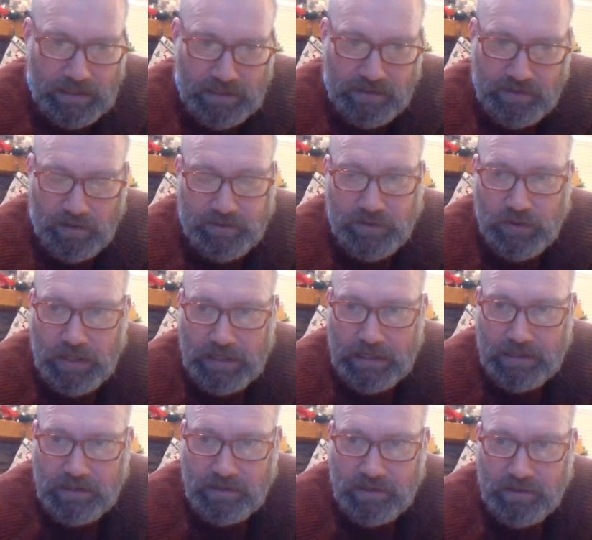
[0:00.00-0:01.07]
It's also
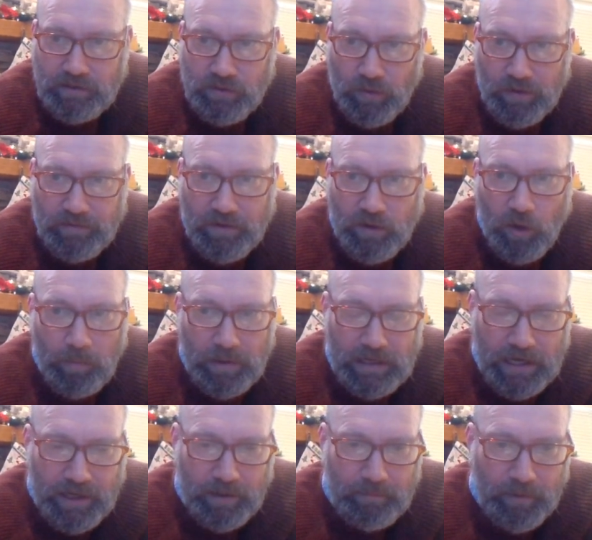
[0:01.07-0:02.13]
connected to the story of the
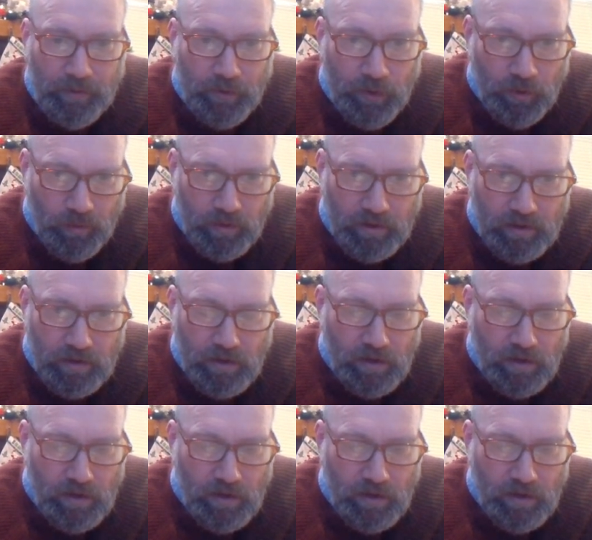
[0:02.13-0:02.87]
Komagata Maru,